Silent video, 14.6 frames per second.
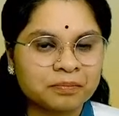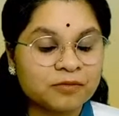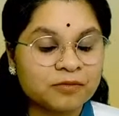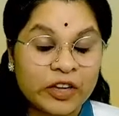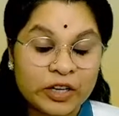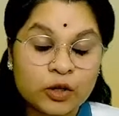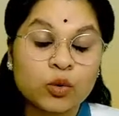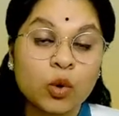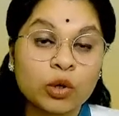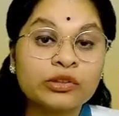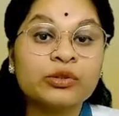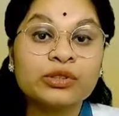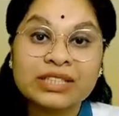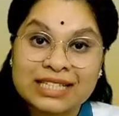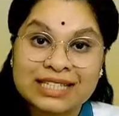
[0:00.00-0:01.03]
When you go
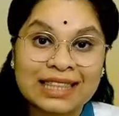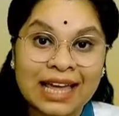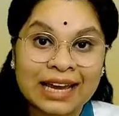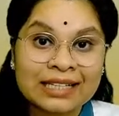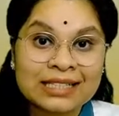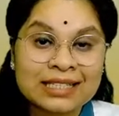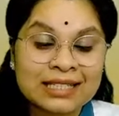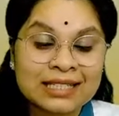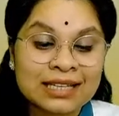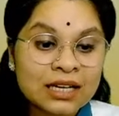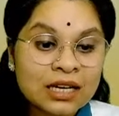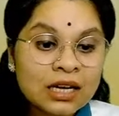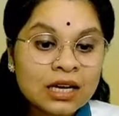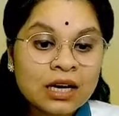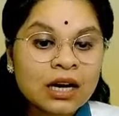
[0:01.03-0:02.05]
through the slides,
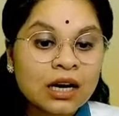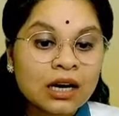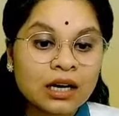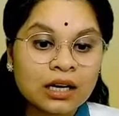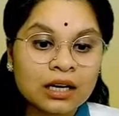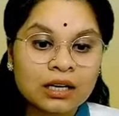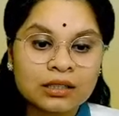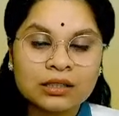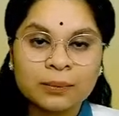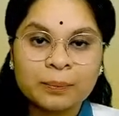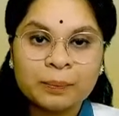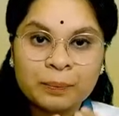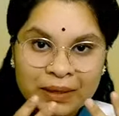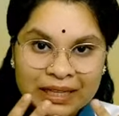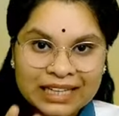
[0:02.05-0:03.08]
the
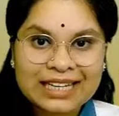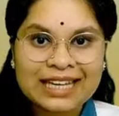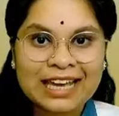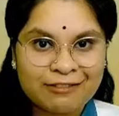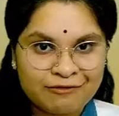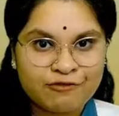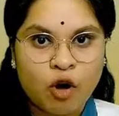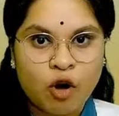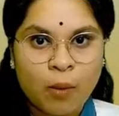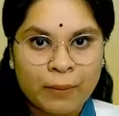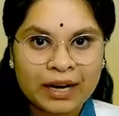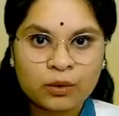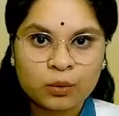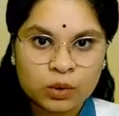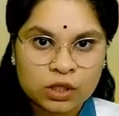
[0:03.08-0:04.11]
PDF
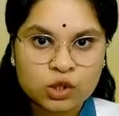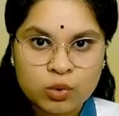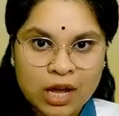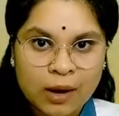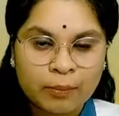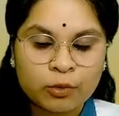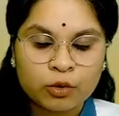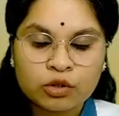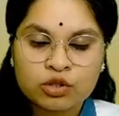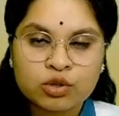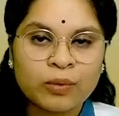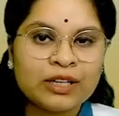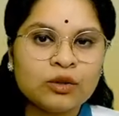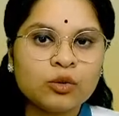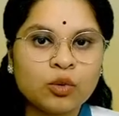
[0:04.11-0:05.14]
format which we upload. So
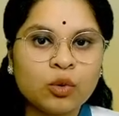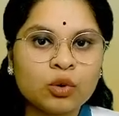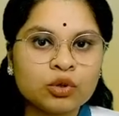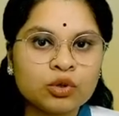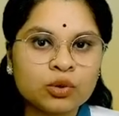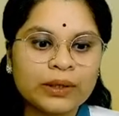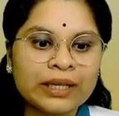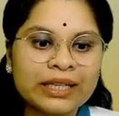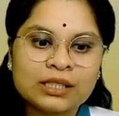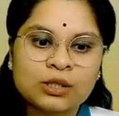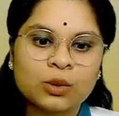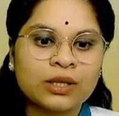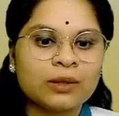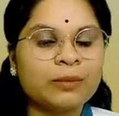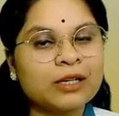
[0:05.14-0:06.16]
when you go through it, so
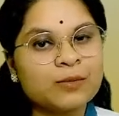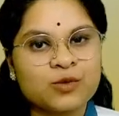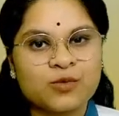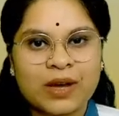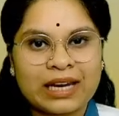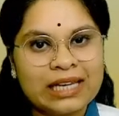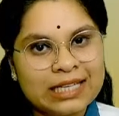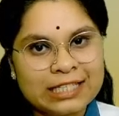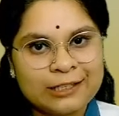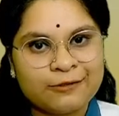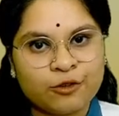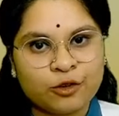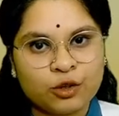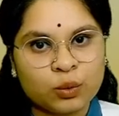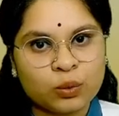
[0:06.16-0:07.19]
it becomes very easy
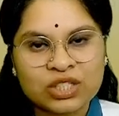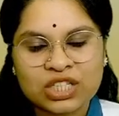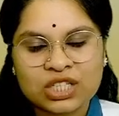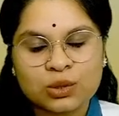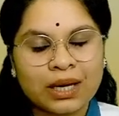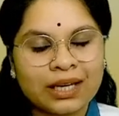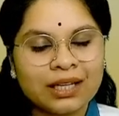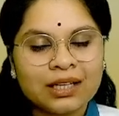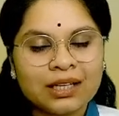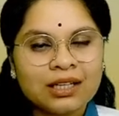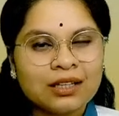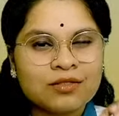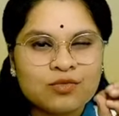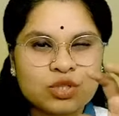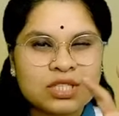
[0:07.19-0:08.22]
for you, which is why
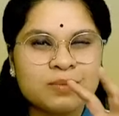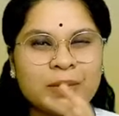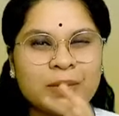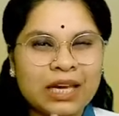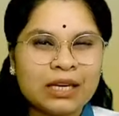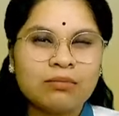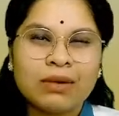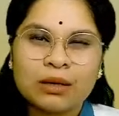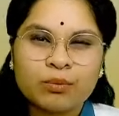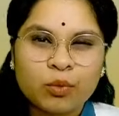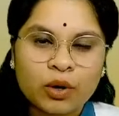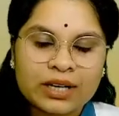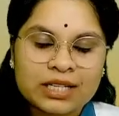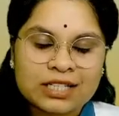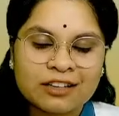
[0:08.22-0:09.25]
just main
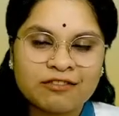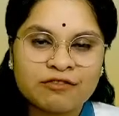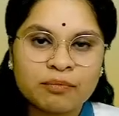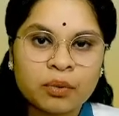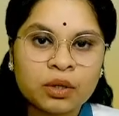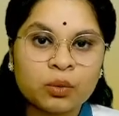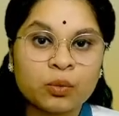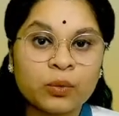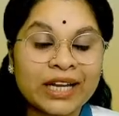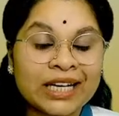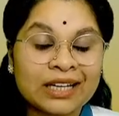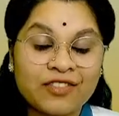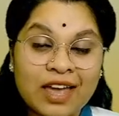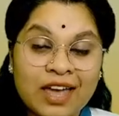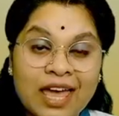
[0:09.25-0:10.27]
points I've put
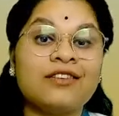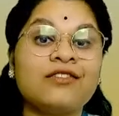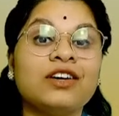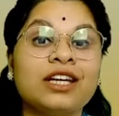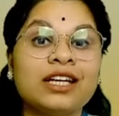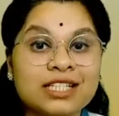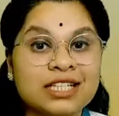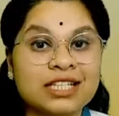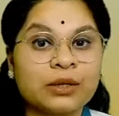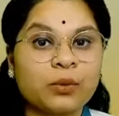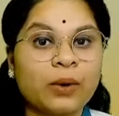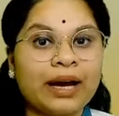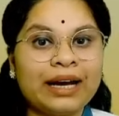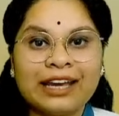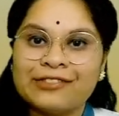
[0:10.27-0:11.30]
wherever it is
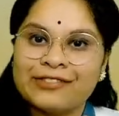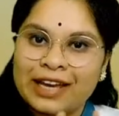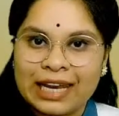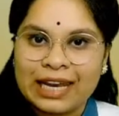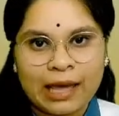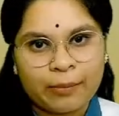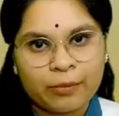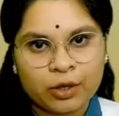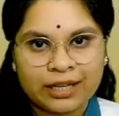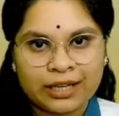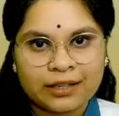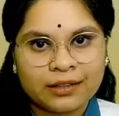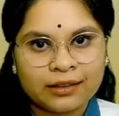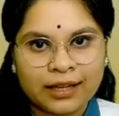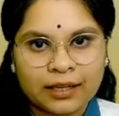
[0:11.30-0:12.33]
required, I've
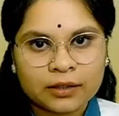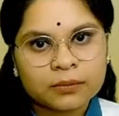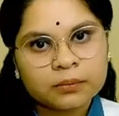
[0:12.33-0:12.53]
elaborated there.